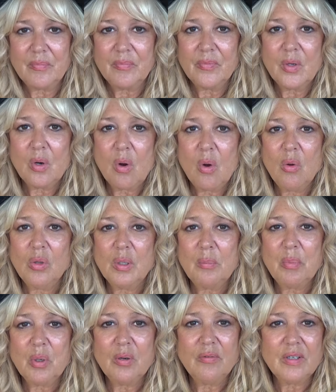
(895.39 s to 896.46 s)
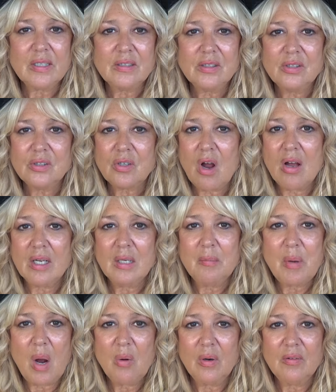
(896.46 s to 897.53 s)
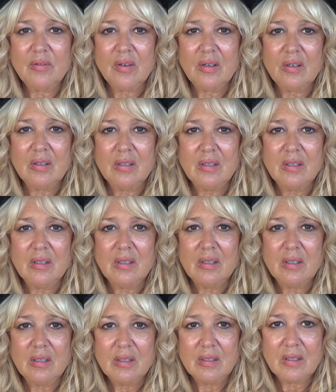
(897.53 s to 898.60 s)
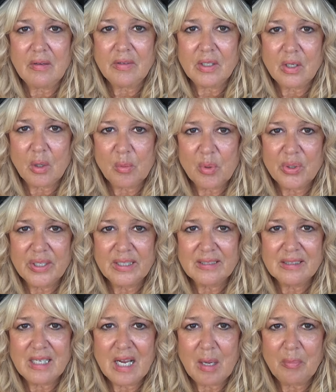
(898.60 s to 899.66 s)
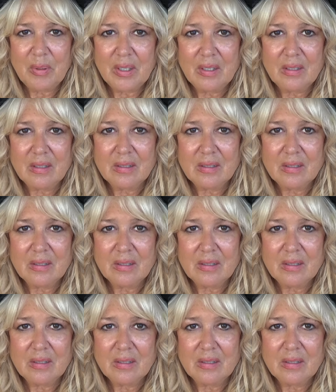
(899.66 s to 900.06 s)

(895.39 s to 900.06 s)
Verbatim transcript: You're whole and perfect, strong and powerful, loving, harmonious, and happy.